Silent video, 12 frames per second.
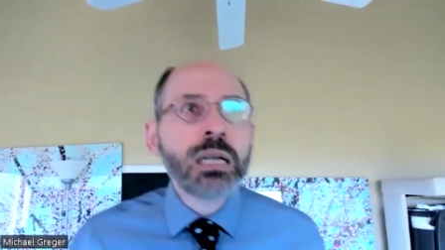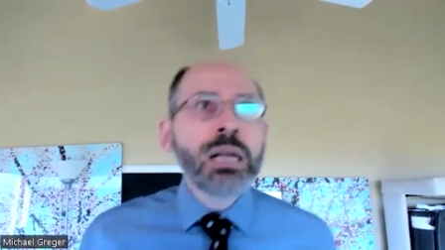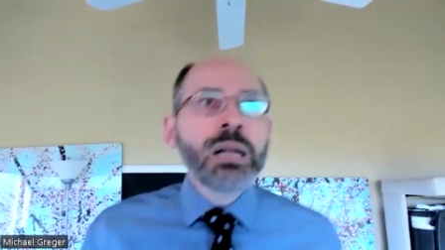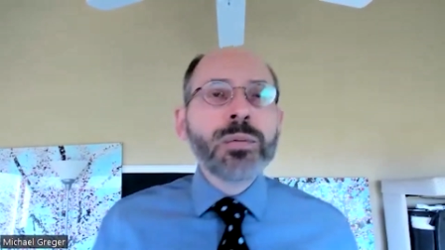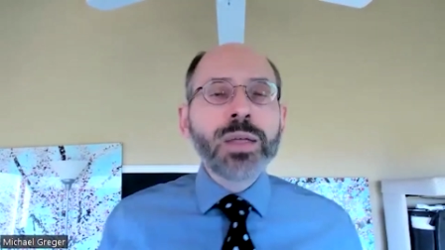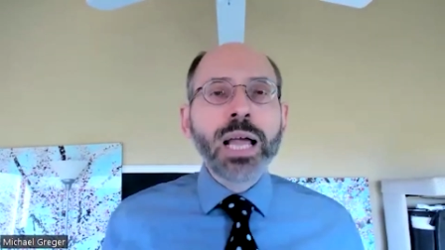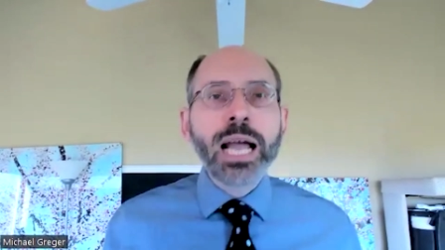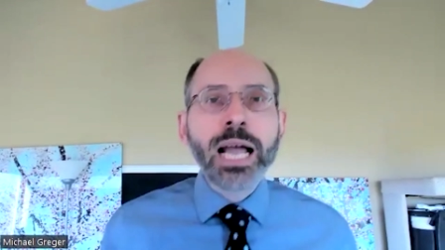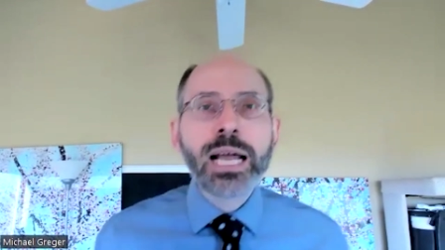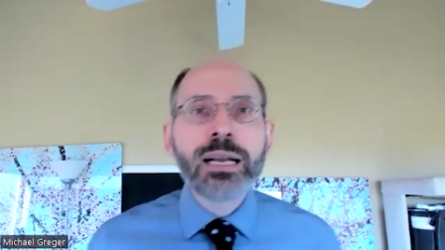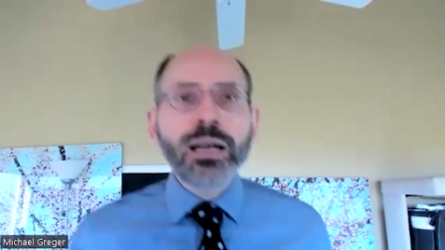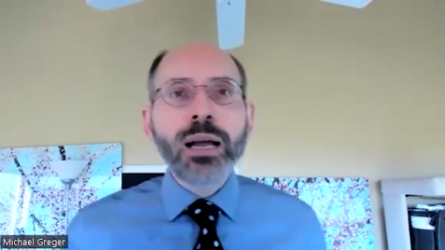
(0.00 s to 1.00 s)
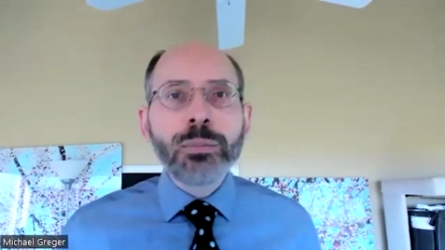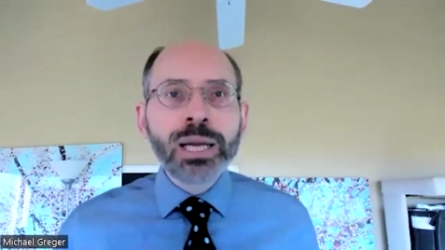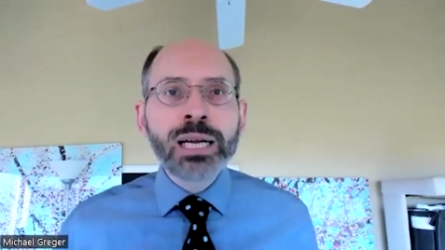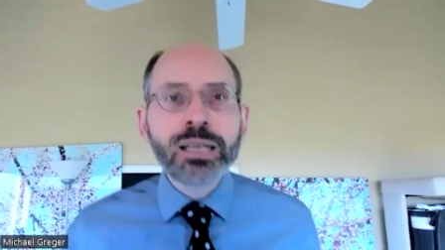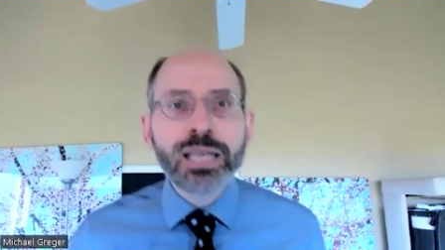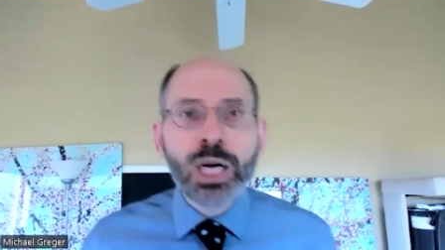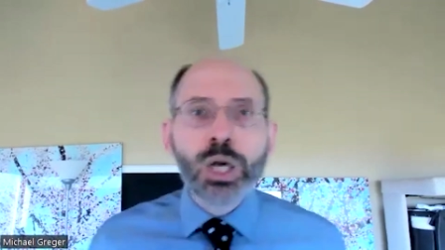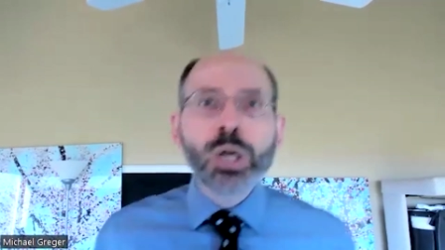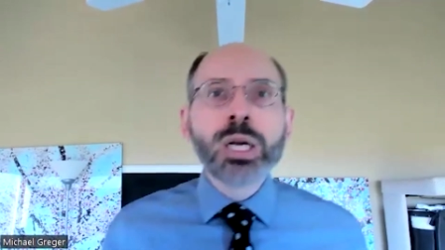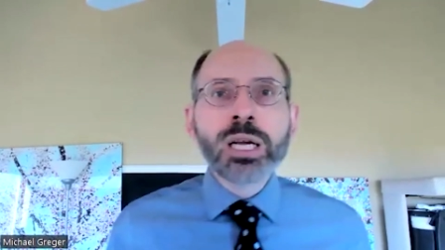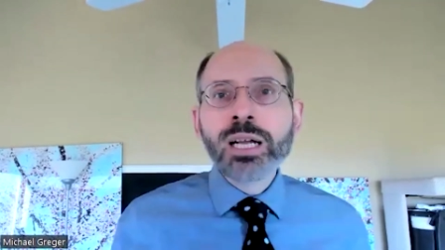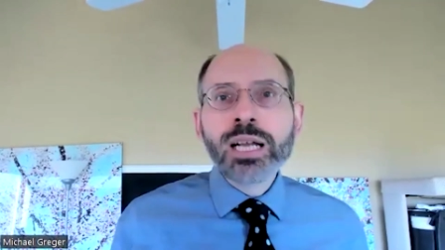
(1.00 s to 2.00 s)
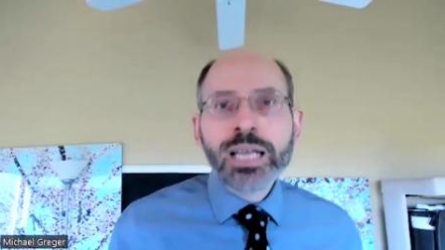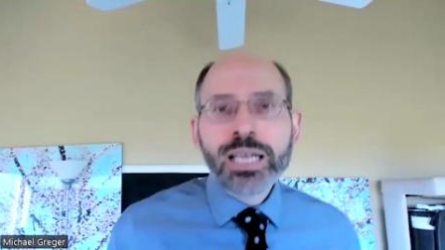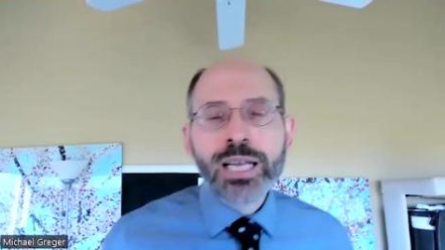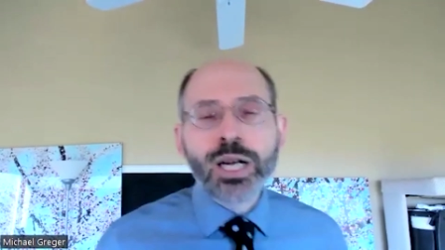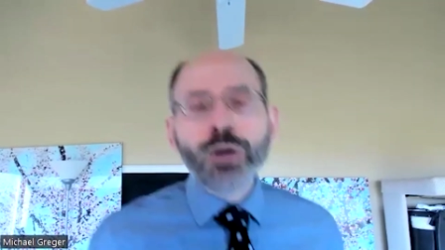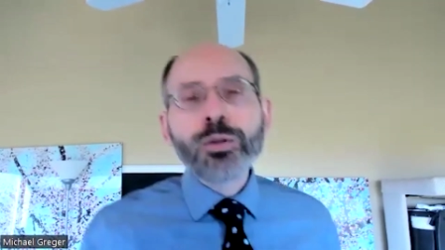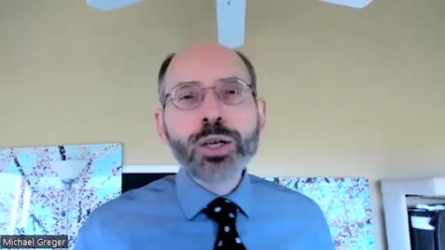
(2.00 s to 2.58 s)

that, they're